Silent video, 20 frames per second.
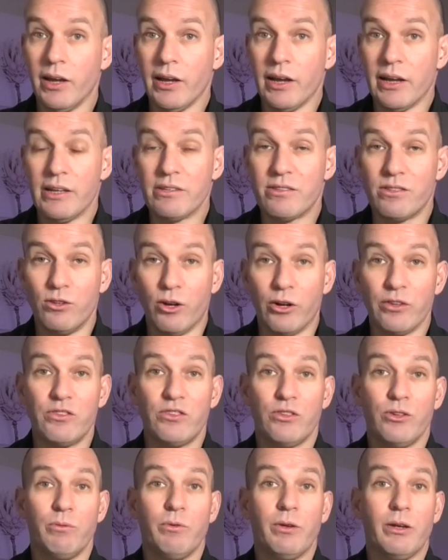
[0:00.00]
It's not
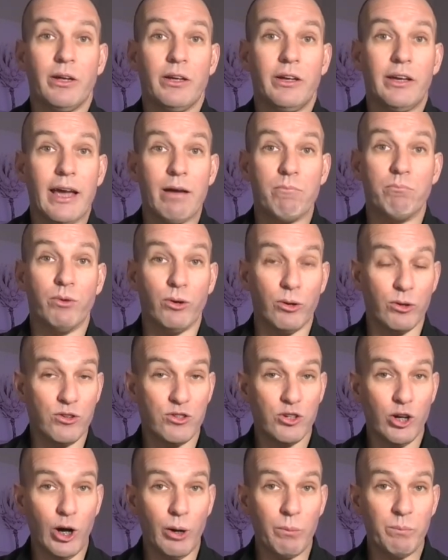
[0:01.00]
to get more
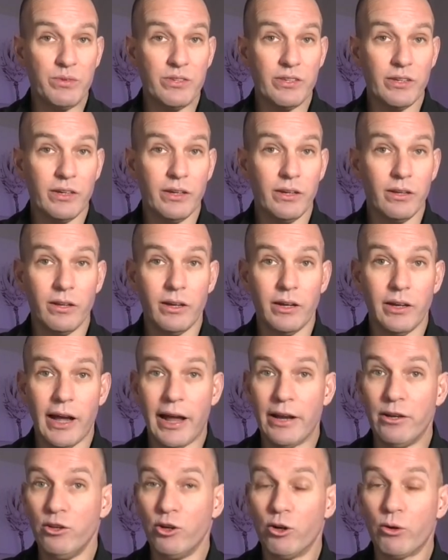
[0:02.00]
jobs,
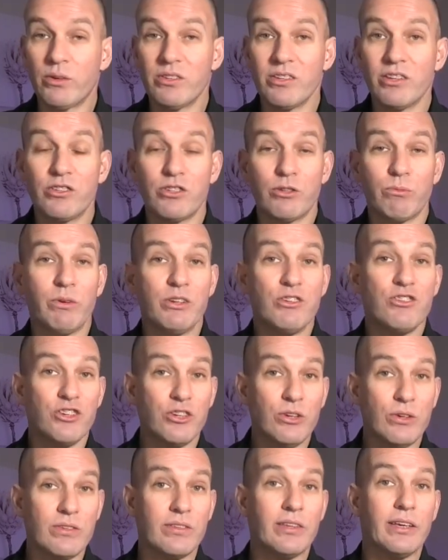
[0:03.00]
and nor is it to
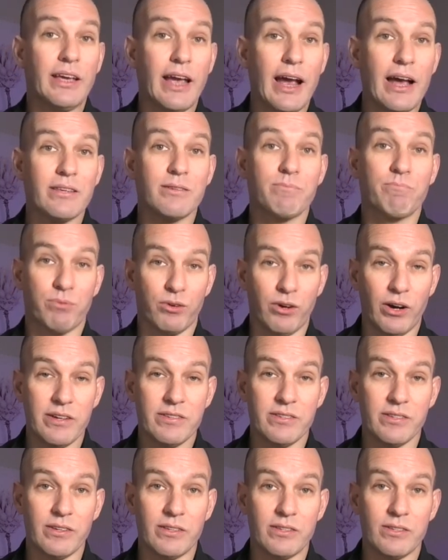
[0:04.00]
reduce gas
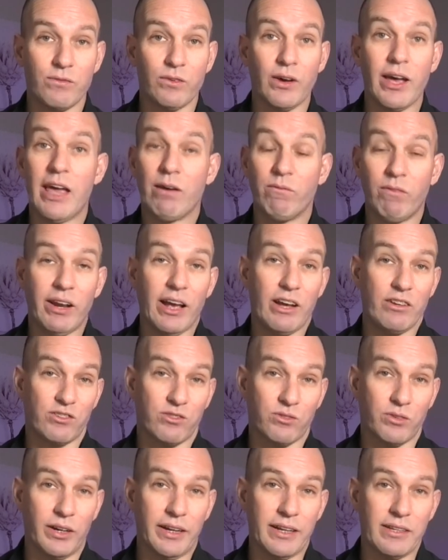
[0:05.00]
prices for everyday
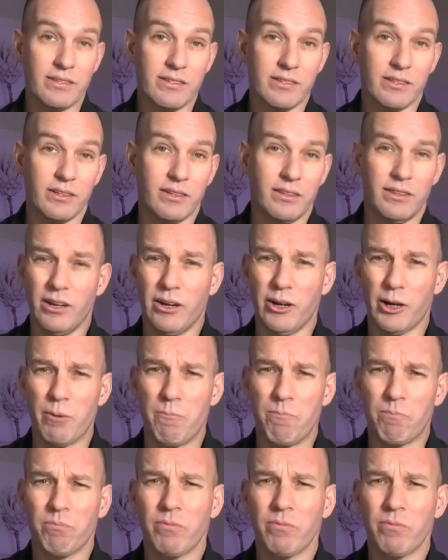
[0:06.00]
Australians. No.